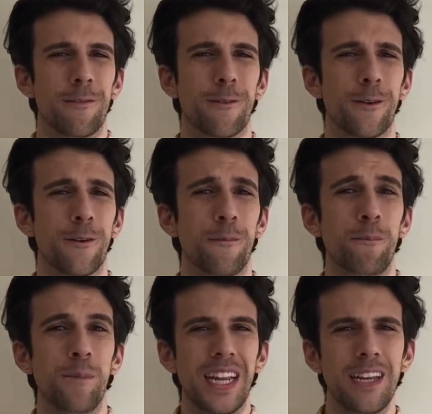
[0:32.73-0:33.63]
For
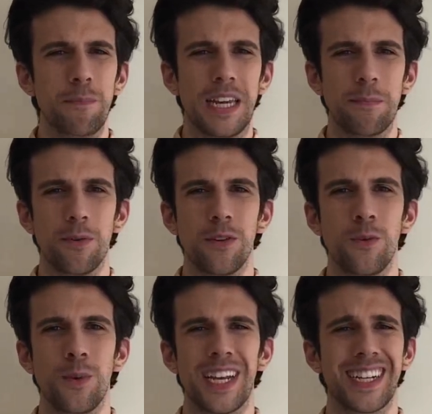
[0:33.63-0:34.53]
many
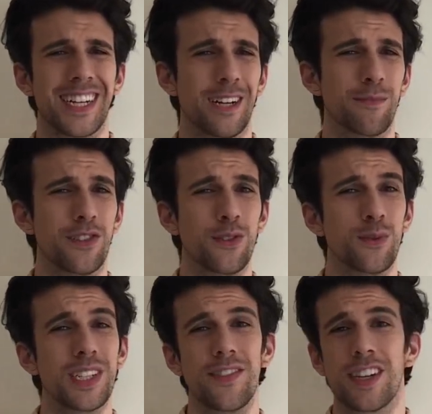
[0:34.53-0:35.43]
people, when it comes to
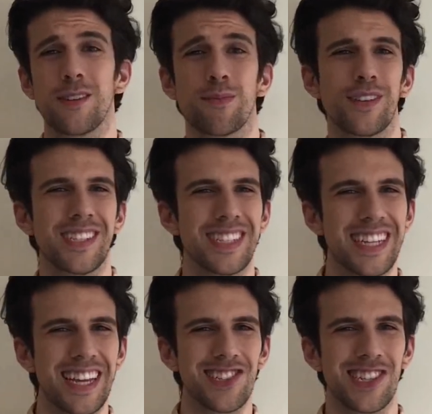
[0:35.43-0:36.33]
giving a
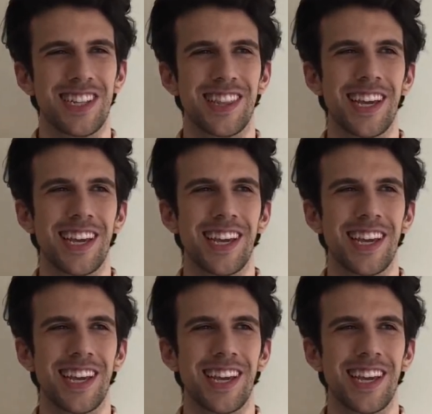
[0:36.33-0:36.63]
presentation,